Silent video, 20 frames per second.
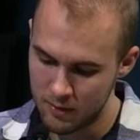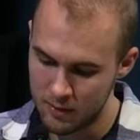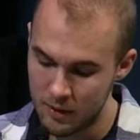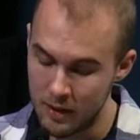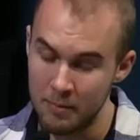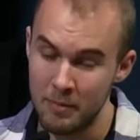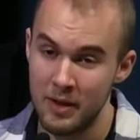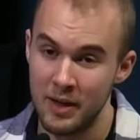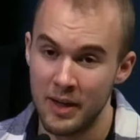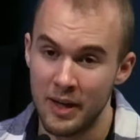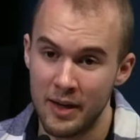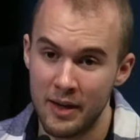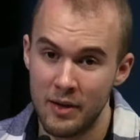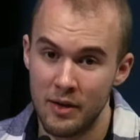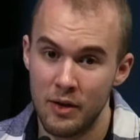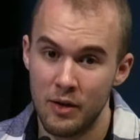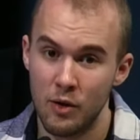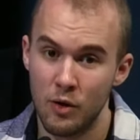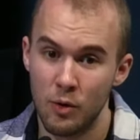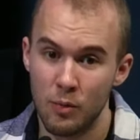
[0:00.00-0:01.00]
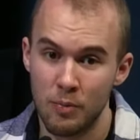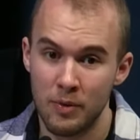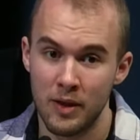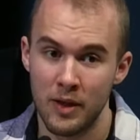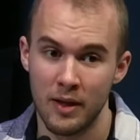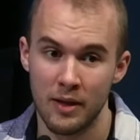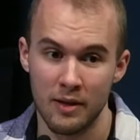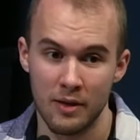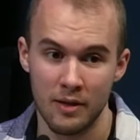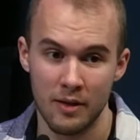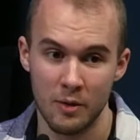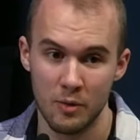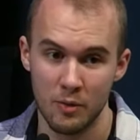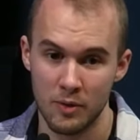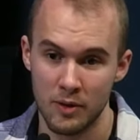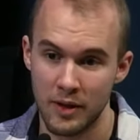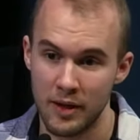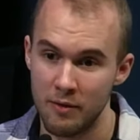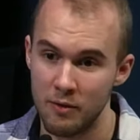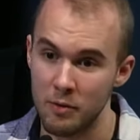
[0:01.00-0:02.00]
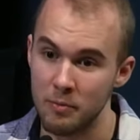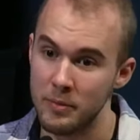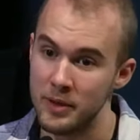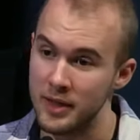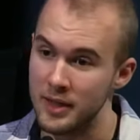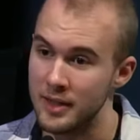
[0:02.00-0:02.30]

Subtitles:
I mean, I hope that there will never be a